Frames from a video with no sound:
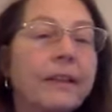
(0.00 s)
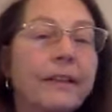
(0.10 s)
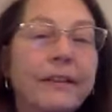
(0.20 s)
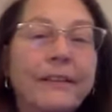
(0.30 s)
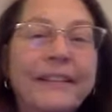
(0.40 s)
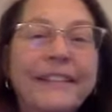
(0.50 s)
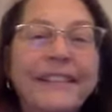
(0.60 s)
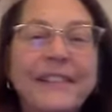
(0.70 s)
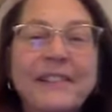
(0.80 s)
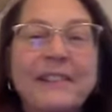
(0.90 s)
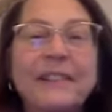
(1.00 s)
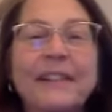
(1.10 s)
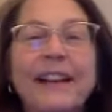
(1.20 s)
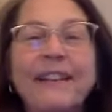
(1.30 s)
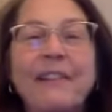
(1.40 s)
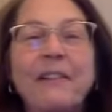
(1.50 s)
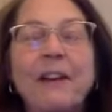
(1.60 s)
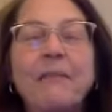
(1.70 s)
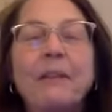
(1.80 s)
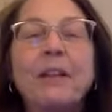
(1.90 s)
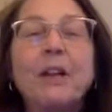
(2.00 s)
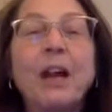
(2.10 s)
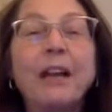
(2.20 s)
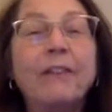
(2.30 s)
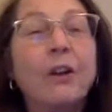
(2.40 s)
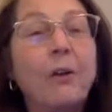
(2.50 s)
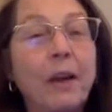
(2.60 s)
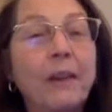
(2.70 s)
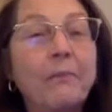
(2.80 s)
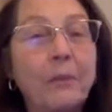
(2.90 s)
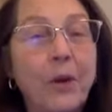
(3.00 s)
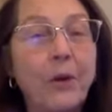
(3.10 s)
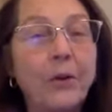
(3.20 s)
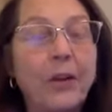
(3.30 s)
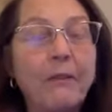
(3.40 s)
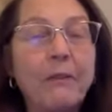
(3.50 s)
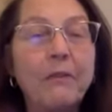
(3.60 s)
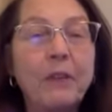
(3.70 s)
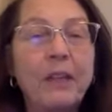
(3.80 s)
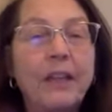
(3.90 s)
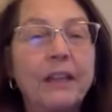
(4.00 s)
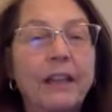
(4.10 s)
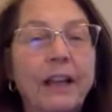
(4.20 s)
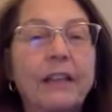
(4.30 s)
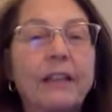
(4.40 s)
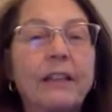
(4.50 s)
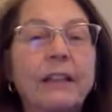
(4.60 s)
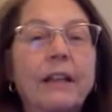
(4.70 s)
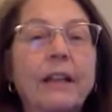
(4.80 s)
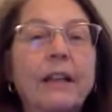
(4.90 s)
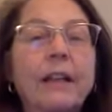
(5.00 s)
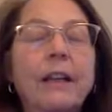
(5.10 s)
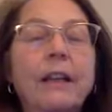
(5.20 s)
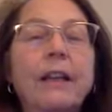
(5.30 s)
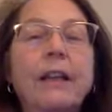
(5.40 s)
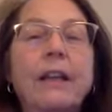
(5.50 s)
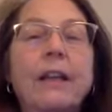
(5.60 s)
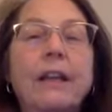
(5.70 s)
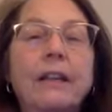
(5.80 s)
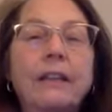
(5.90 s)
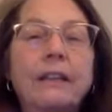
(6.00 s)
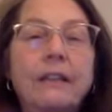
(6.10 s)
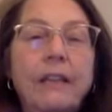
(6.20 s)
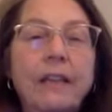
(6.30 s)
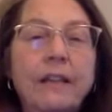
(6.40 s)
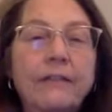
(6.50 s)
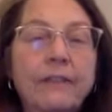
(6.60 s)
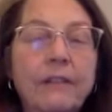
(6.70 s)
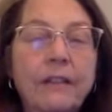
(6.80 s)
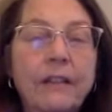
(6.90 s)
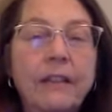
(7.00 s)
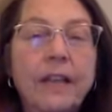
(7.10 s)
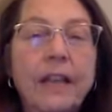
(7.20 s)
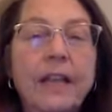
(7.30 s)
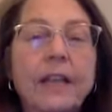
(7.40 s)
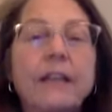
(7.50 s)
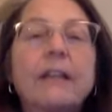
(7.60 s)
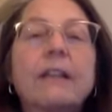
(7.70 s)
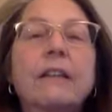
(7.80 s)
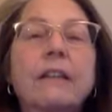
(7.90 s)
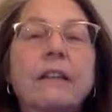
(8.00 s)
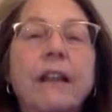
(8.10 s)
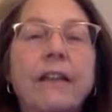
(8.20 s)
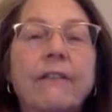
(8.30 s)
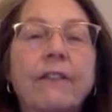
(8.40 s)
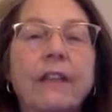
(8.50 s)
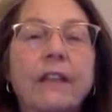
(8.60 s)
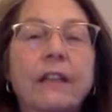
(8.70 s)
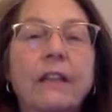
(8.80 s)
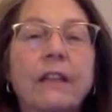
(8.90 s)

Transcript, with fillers: here. Good. I know I'm in kind of a quiet mode. I've been reading a lot and just kind of uh, taking life in